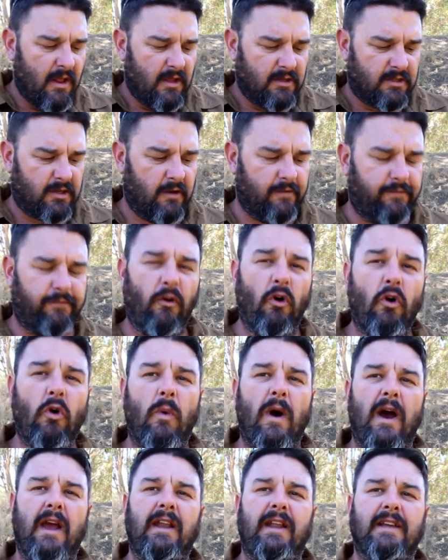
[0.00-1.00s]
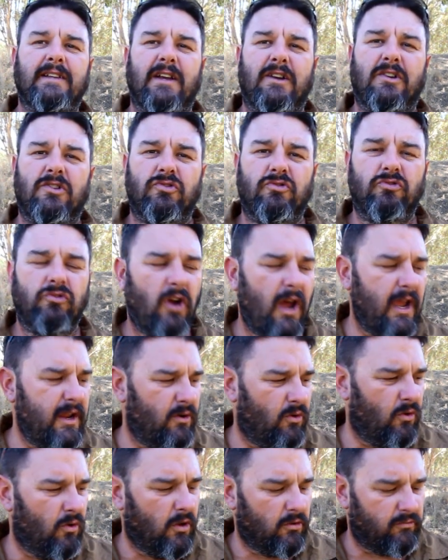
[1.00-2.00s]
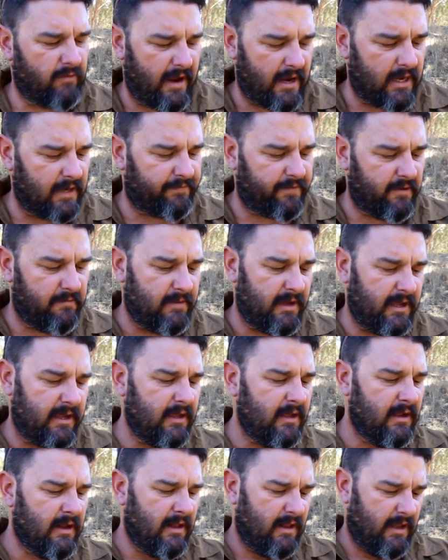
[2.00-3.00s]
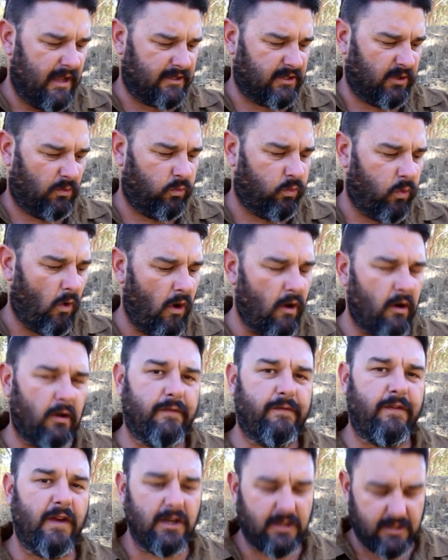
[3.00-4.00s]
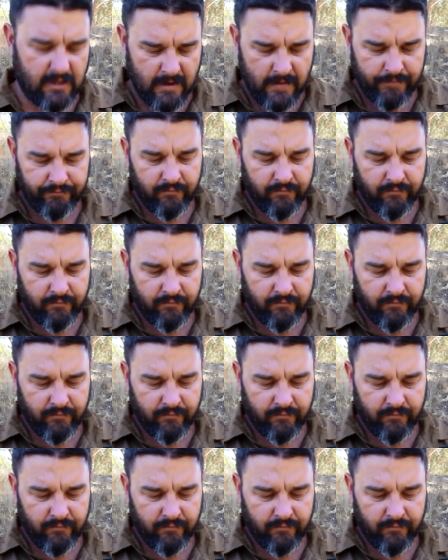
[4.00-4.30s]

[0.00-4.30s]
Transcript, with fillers: So a four weight is a great all-rounder for me. It's a wild fish.